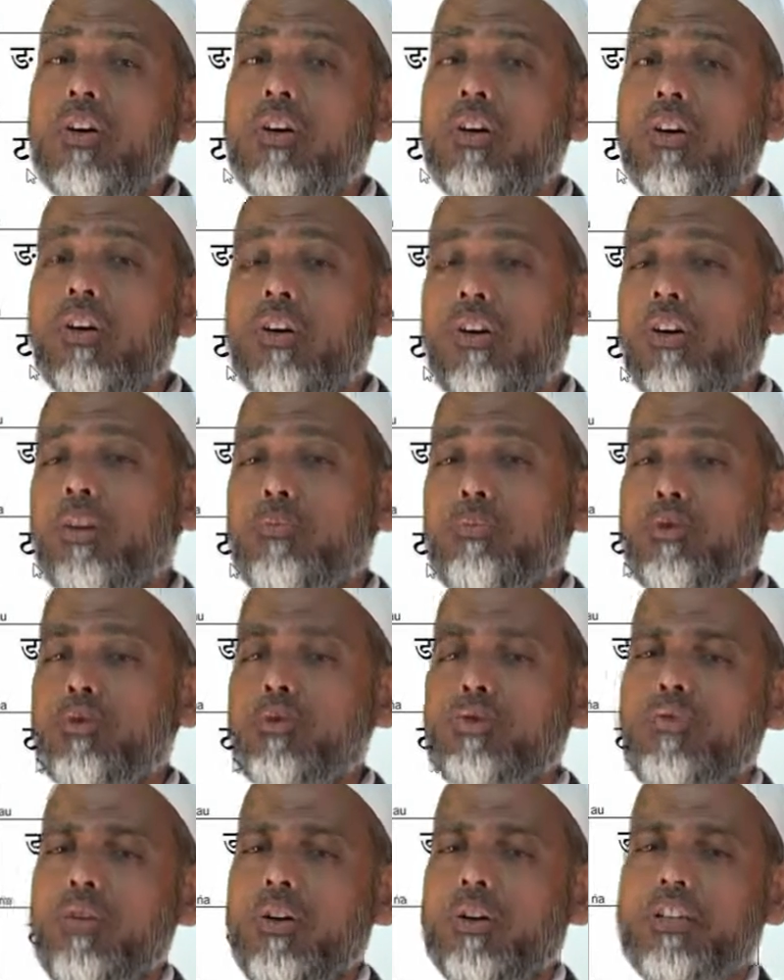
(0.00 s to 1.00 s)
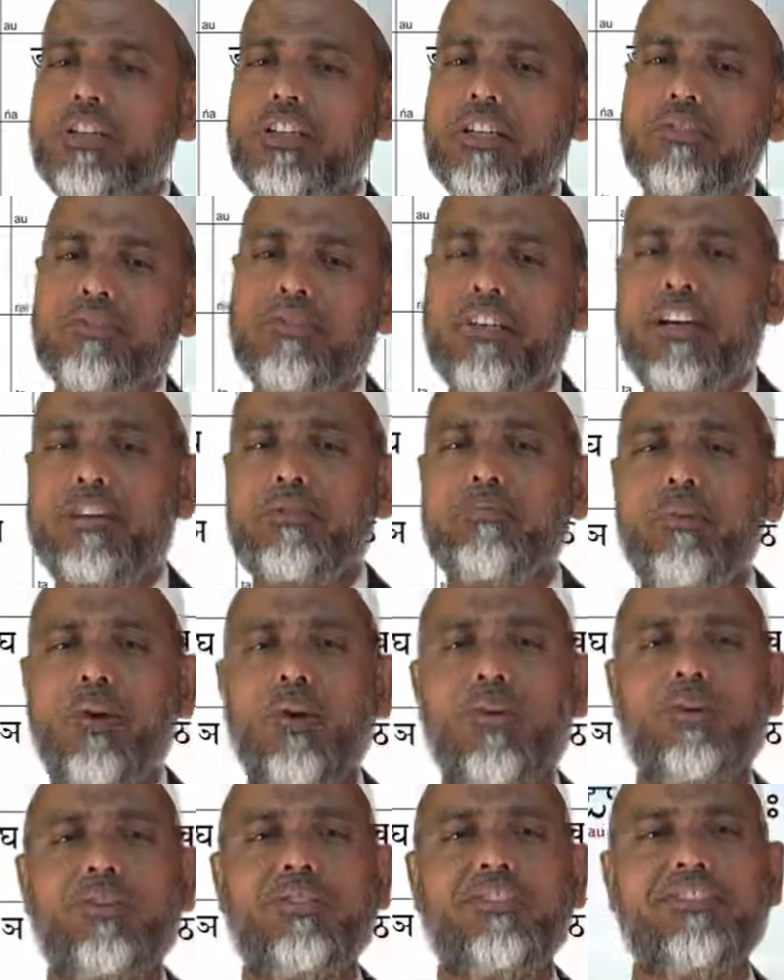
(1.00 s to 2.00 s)
almost 40, in fact more.
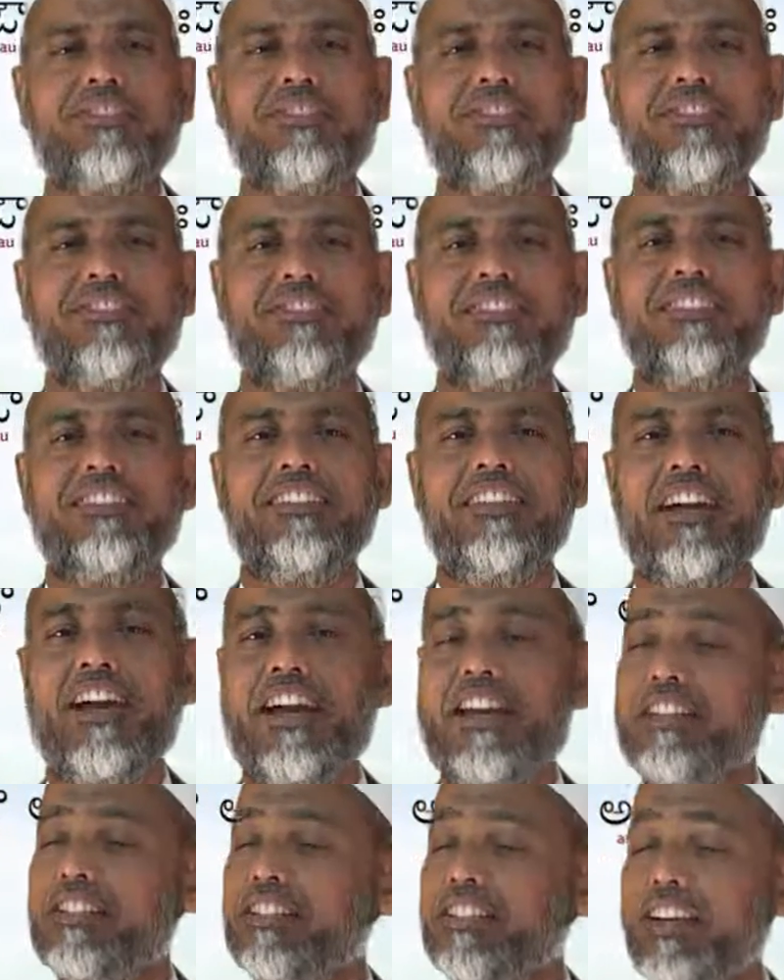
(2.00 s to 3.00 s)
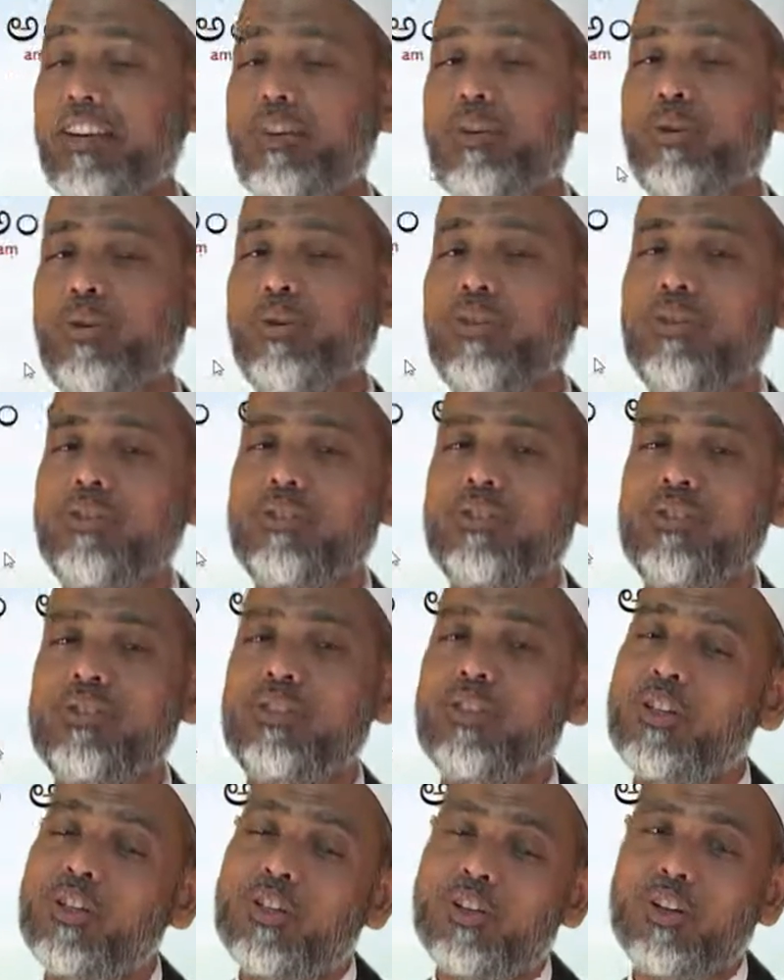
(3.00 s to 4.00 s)
In Telugu,
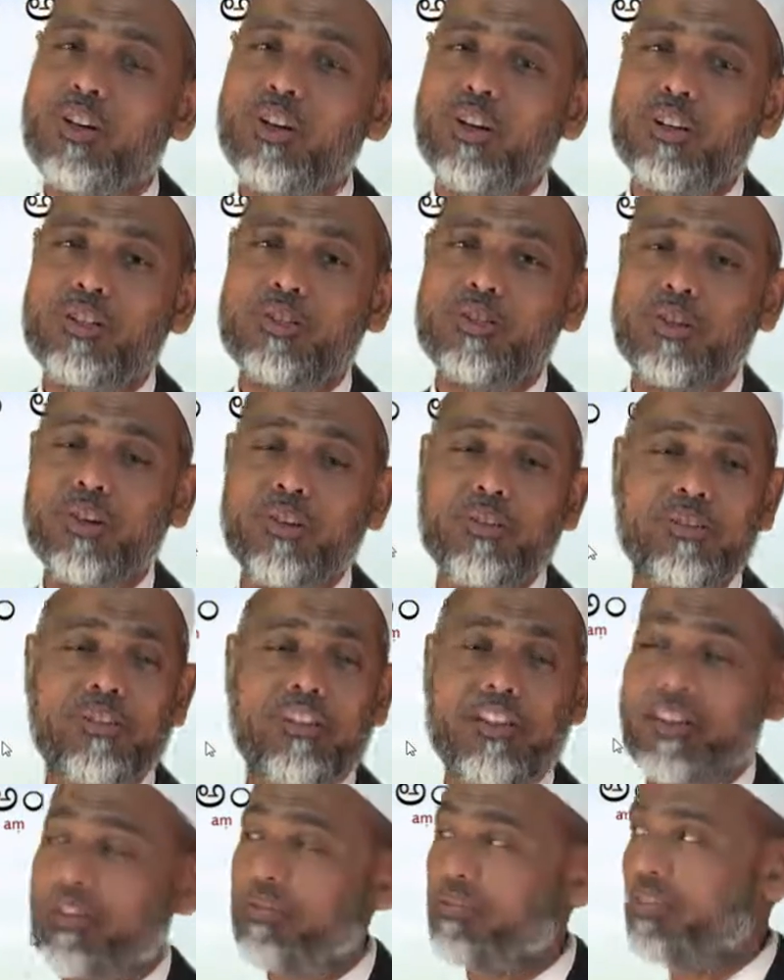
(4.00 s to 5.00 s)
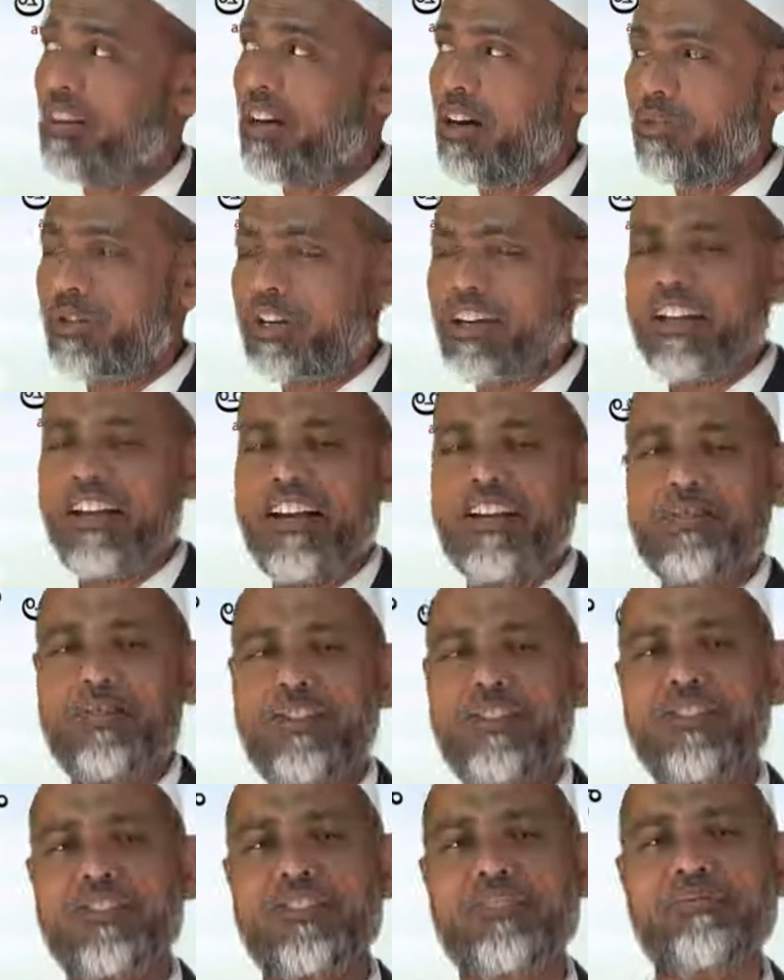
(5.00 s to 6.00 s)
also a flowery
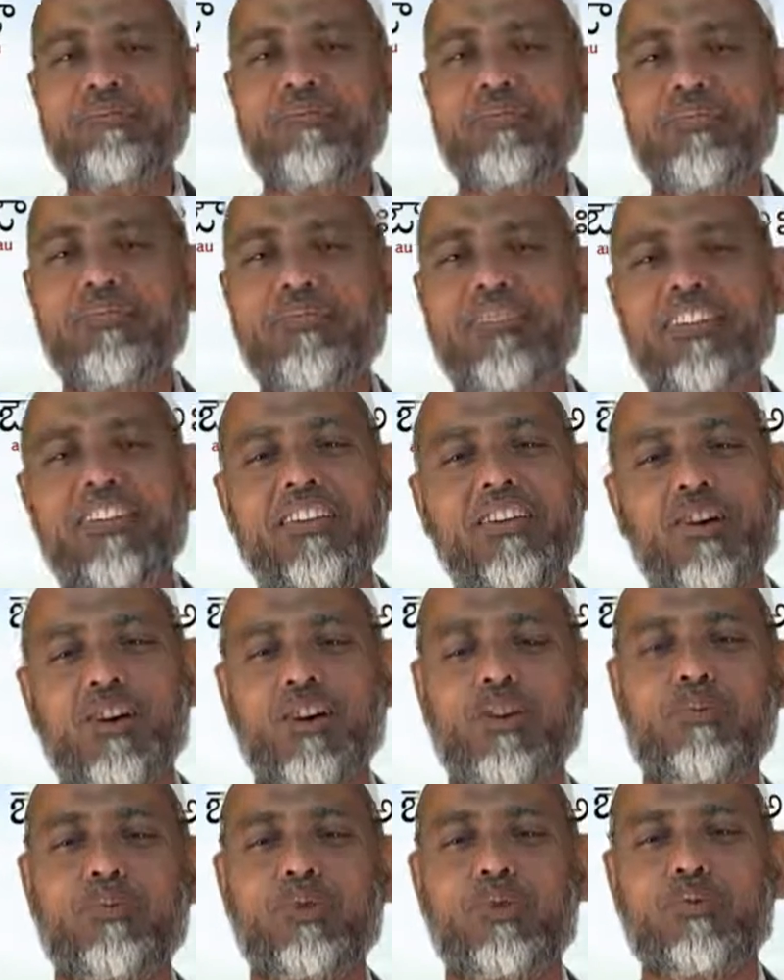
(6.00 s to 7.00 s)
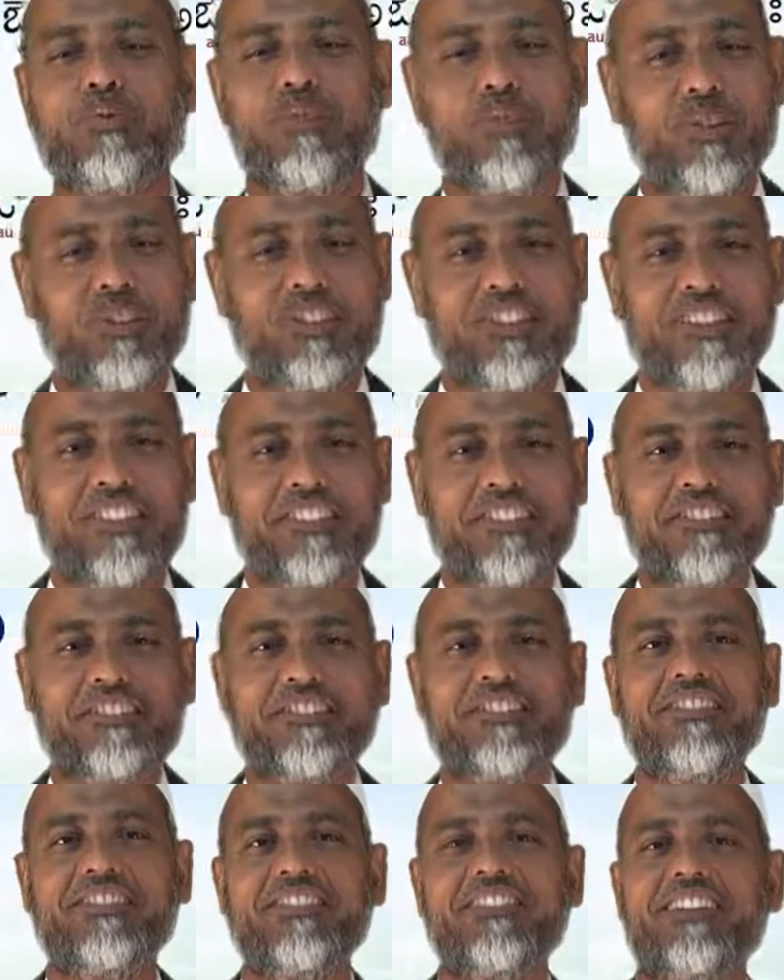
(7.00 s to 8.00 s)
language, almost 40.
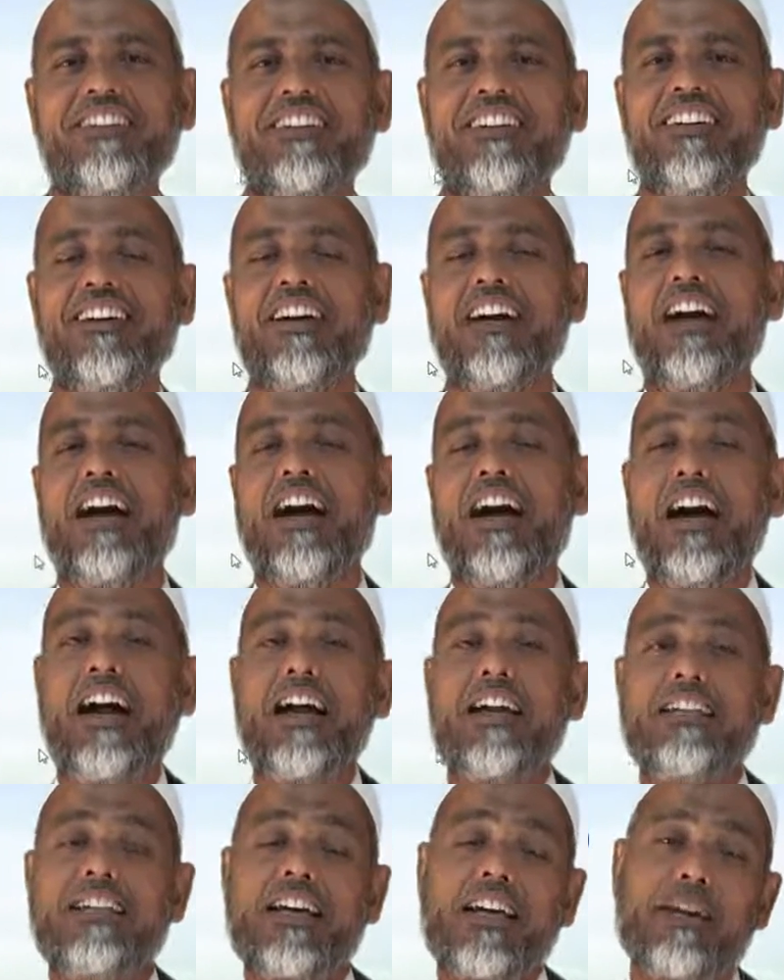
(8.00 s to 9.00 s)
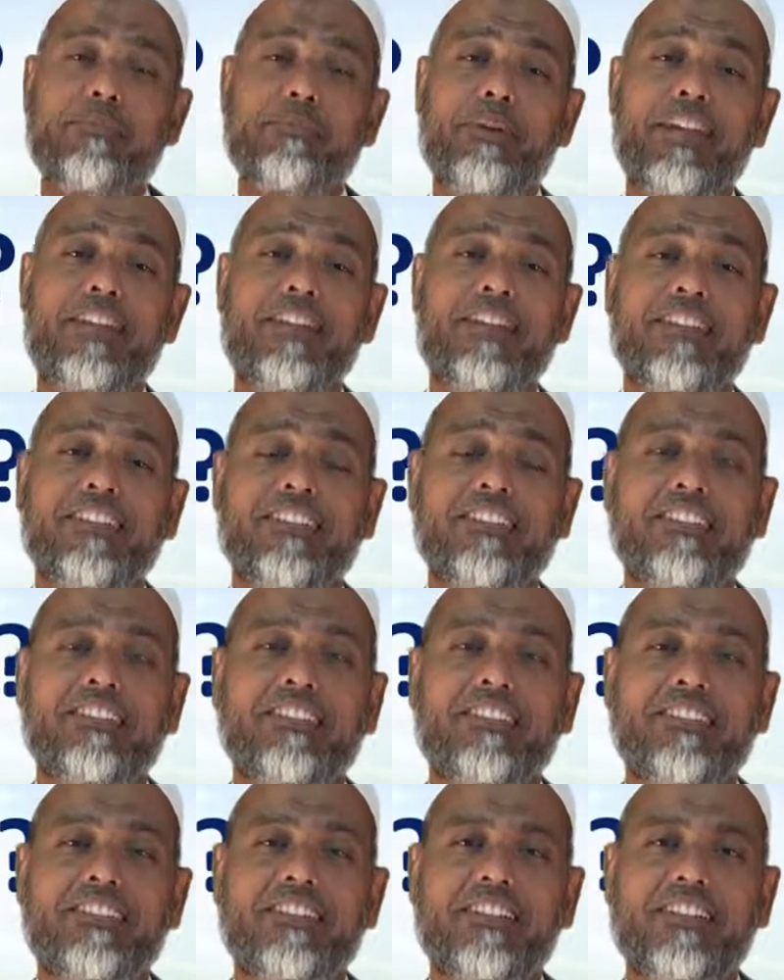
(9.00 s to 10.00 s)
And Arabic,
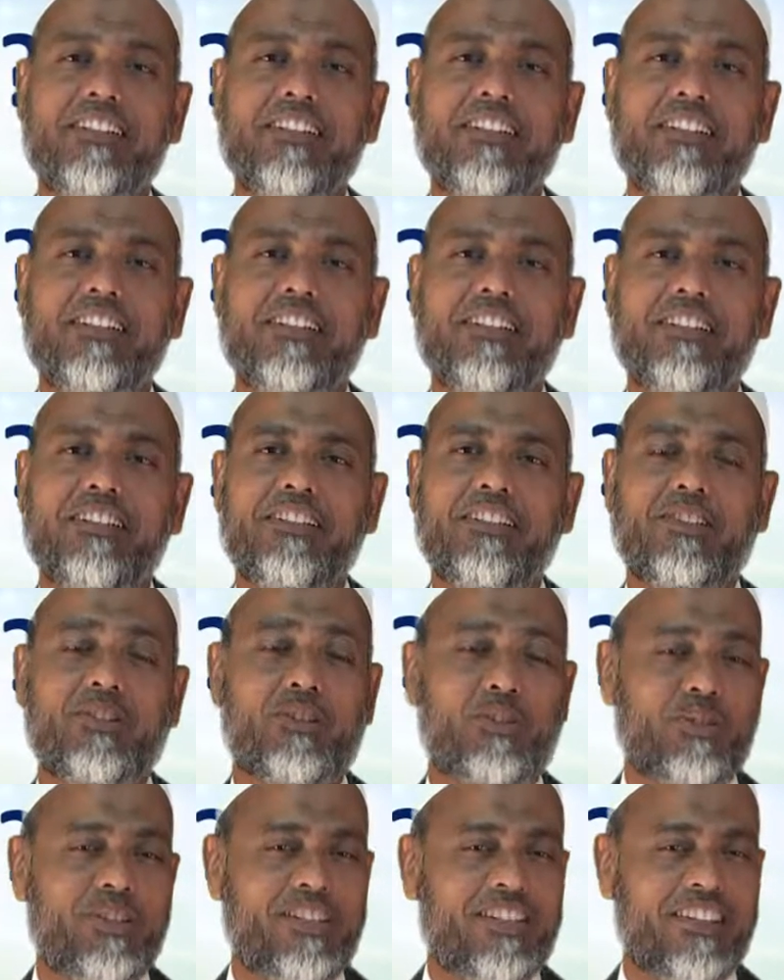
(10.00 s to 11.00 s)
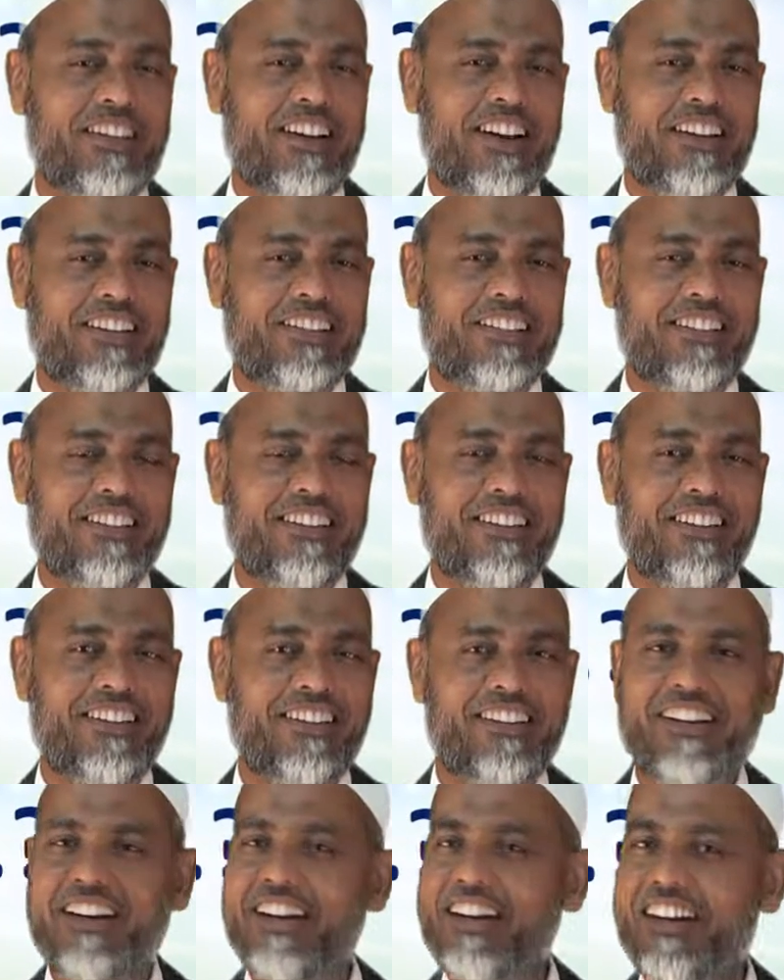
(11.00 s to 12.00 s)
29?
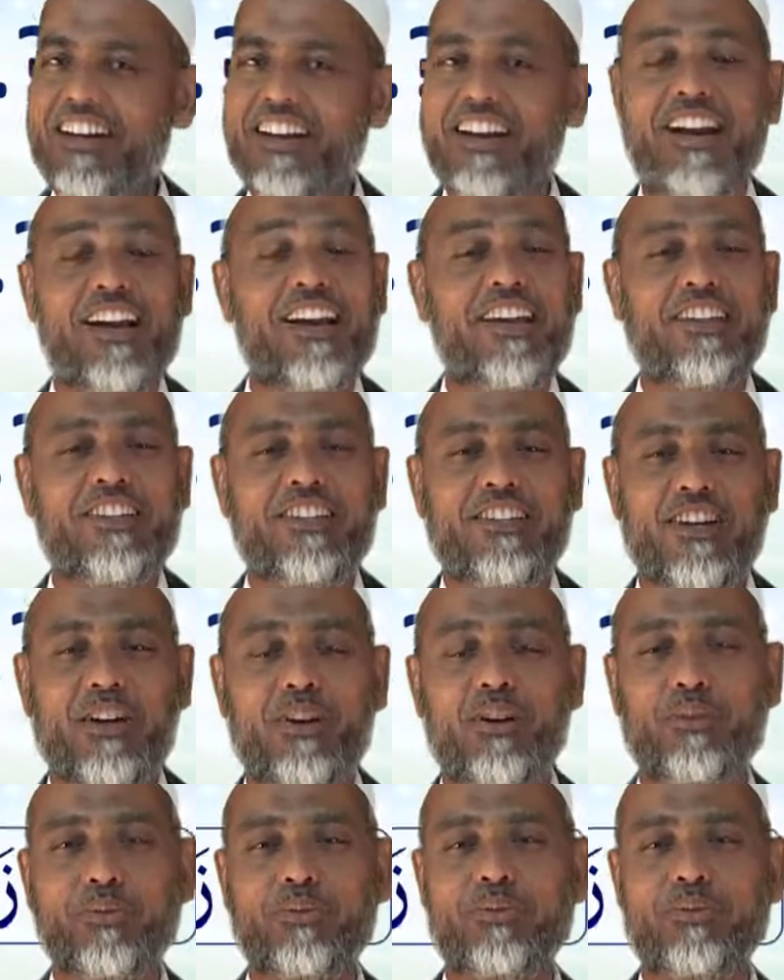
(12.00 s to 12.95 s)
No.